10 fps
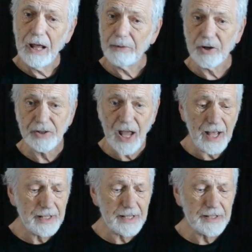Because it
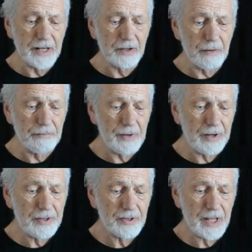hadn't eaten, it got very
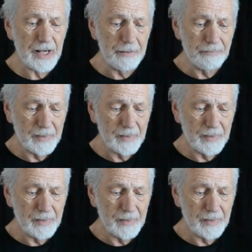thin.